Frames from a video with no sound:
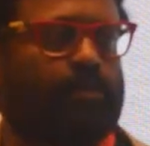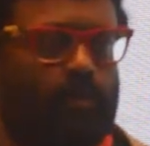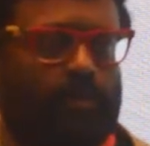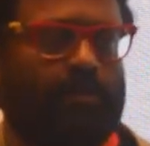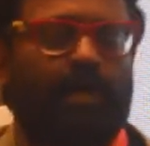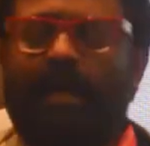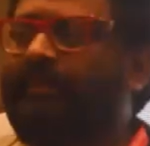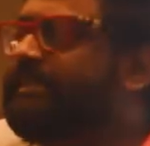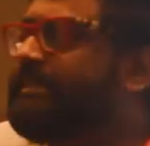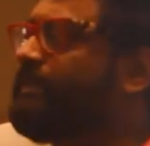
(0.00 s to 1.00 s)
Google,
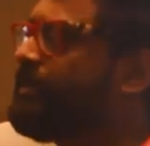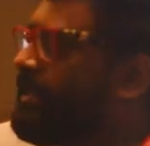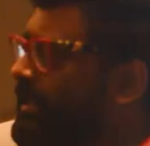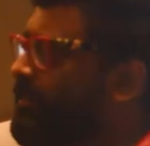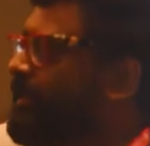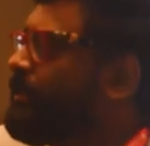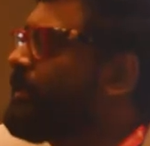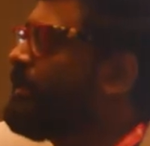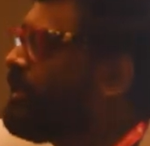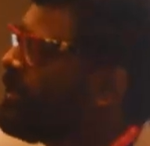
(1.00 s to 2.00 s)
I will send you the link where
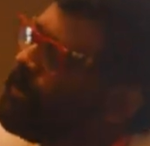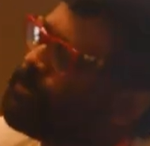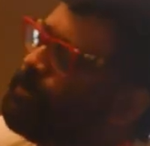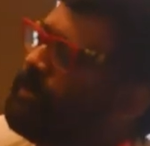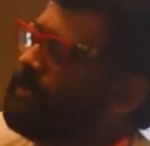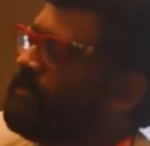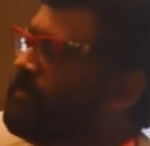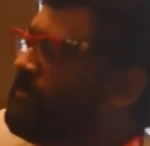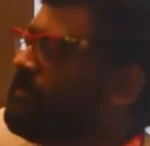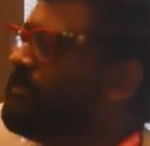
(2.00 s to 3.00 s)
you can learn how to do it.
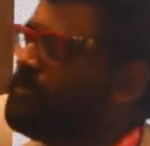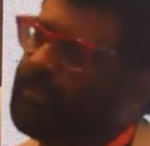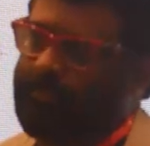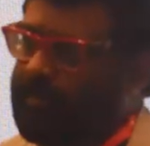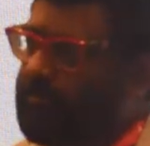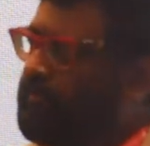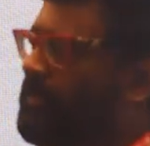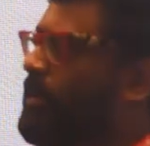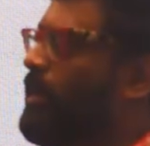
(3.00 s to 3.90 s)
Not a problem.